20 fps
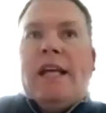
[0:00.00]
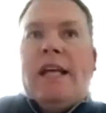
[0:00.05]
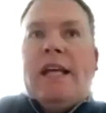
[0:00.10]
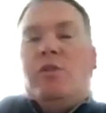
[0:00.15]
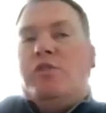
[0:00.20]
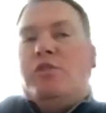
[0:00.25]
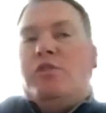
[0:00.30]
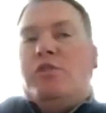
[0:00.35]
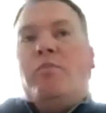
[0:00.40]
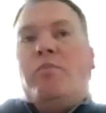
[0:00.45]
So
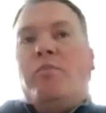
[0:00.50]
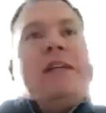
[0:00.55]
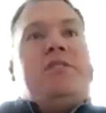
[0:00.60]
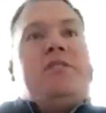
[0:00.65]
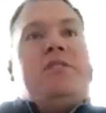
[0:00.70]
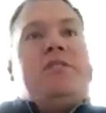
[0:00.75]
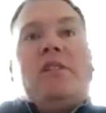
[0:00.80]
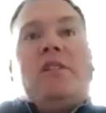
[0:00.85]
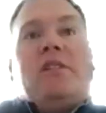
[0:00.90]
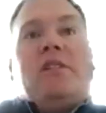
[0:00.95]
it's
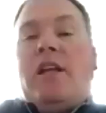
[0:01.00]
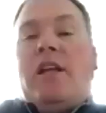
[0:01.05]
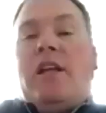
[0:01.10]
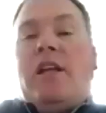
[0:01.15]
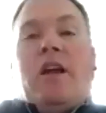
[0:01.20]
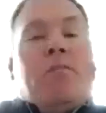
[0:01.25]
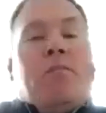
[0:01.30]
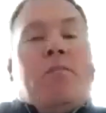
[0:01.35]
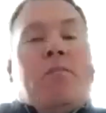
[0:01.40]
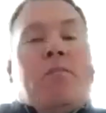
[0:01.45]
basically
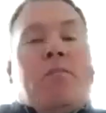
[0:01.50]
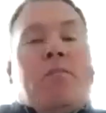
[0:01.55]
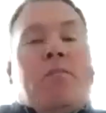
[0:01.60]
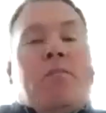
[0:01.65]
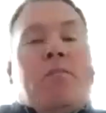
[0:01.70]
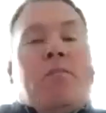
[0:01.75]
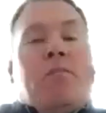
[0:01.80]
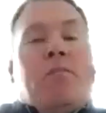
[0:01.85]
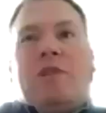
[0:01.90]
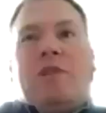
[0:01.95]
what I did,
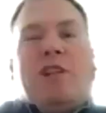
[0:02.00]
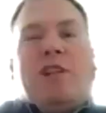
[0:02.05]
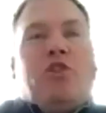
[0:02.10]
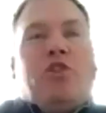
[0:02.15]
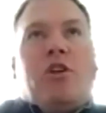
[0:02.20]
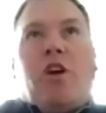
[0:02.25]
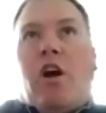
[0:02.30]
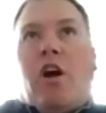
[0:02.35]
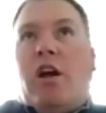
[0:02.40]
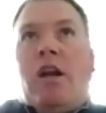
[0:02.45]
Ross, because I
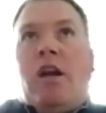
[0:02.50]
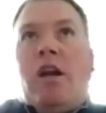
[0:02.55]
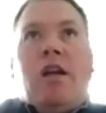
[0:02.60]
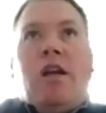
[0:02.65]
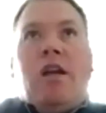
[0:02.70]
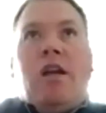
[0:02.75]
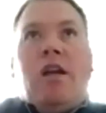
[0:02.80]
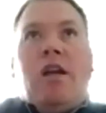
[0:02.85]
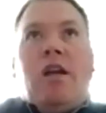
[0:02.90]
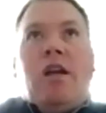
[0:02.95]
took
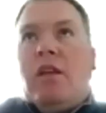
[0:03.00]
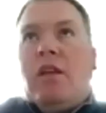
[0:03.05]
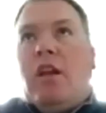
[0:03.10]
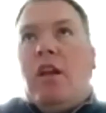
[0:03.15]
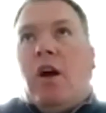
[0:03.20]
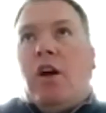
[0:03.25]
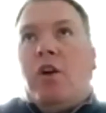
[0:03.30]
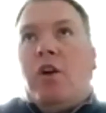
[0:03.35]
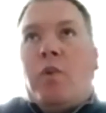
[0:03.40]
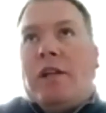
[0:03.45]

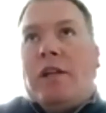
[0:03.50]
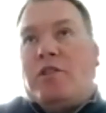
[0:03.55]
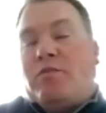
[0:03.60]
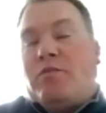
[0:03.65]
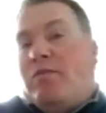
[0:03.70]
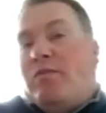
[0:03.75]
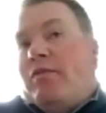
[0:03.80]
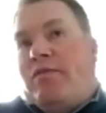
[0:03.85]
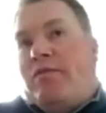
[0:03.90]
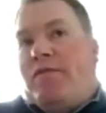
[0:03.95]
we had
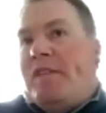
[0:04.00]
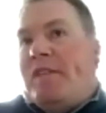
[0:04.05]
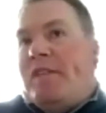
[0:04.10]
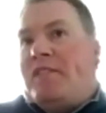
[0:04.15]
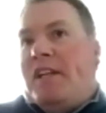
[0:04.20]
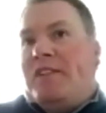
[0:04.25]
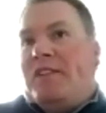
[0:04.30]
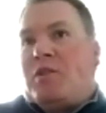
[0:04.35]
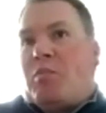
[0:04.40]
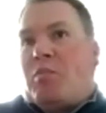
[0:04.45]

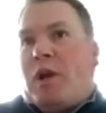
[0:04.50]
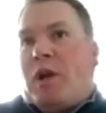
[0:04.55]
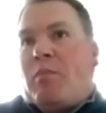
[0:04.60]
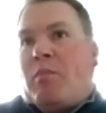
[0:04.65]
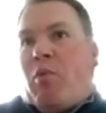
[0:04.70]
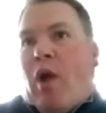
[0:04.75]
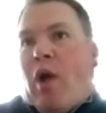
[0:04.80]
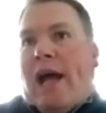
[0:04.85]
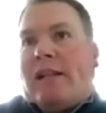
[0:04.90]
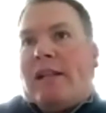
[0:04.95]
15 spring
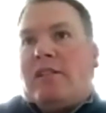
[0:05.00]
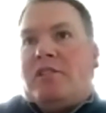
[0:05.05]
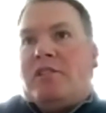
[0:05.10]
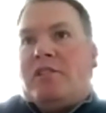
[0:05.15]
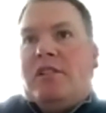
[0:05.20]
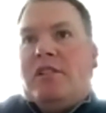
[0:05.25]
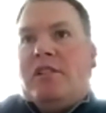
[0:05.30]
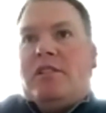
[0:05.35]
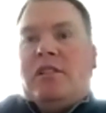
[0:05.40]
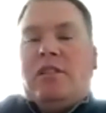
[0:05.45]

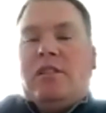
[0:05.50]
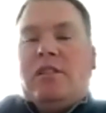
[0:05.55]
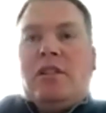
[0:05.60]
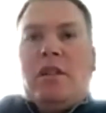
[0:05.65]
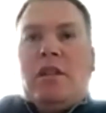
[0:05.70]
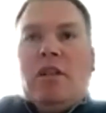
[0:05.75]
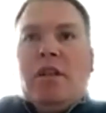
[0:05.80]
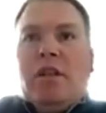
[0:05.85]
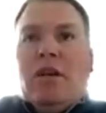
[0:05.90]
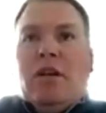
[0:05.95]
practices and
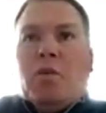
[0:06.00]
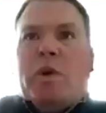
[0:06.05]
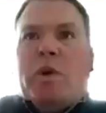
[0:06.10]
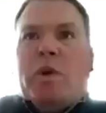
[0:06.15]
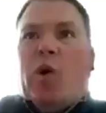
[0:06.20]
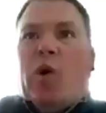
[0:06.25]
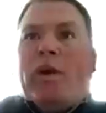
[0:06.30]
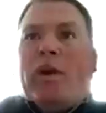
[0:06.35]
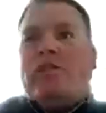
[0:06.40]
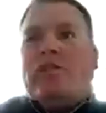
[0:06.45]
we
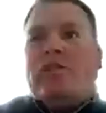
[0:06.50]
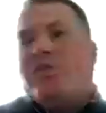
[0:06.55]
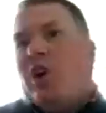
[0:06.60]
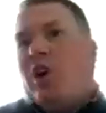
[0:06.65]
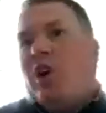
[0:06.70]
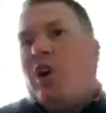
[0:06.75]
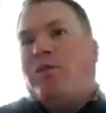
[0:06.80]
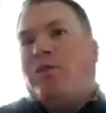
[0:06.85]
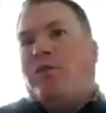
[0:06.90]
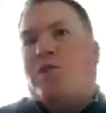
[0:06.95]
don't
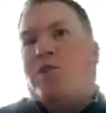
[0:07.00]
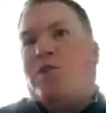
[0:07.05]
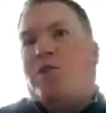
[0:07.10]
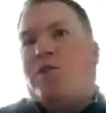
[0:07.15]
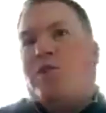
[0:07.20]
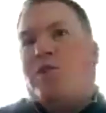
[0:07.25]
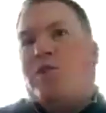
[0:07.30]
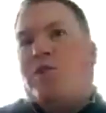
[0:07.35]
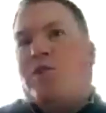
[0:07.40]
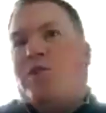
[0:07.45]
install for
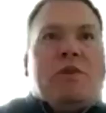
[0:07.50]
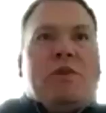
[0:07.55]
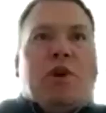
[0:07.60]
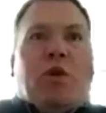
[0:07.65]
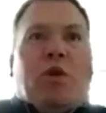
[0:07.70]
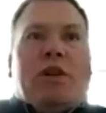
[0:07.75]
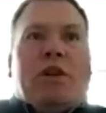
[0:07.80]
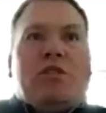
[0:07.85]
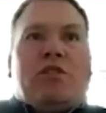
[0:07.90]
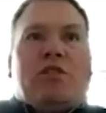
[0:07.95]
scrimmages. We
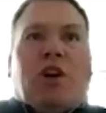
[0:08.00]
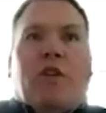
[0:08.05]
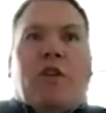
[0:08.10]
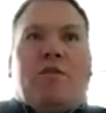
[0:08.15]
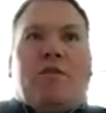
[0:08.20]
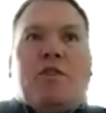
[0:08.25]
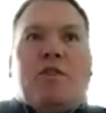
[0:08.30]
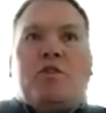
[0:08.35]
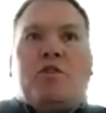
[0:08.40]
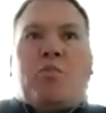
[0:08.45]
don't install
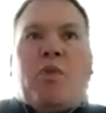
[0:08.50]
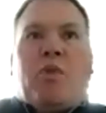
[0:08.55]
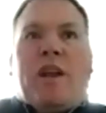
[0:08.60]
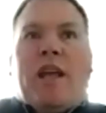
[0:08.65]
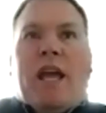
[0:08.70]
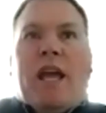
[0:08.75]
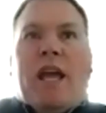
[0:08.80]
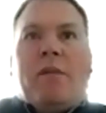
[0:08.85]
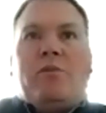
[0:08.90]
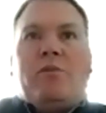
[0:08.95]
for the spring
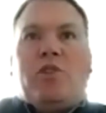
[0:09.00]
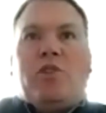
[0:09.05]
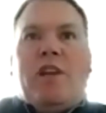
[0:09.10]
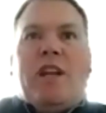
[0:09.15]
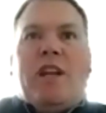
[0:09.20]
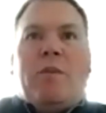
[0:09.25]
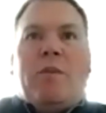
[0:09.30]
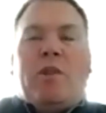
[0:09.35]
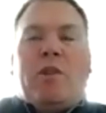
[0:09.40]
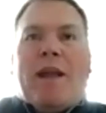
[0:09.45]
game. So you
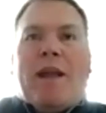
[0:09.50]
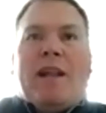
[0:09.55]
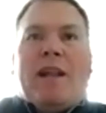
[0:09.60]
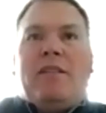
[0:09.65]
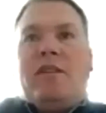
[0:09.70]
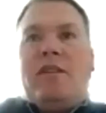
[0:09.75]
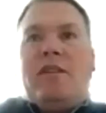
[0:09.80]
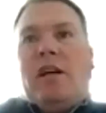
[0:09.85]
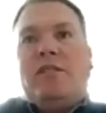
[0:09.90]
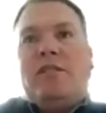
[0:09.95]
end up with about a
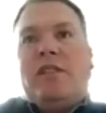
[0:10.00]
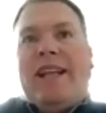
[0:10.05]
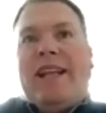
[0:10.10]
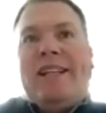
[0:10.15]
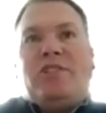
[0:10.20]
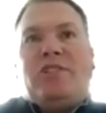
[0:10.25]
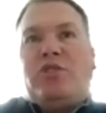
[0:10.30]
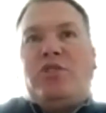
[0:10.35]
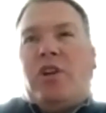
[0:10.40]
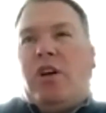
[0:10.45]
dozen
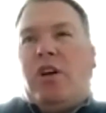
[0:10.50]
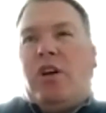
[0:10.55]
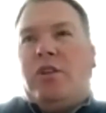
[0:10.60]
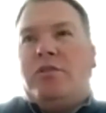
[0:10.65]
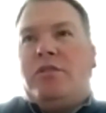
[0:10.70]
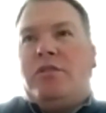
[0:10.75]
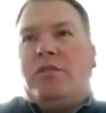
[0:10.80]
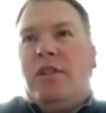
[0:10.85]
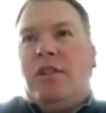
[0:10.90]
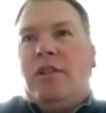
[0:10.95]

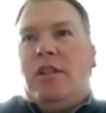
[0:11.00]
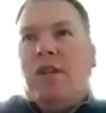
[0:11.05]
installs.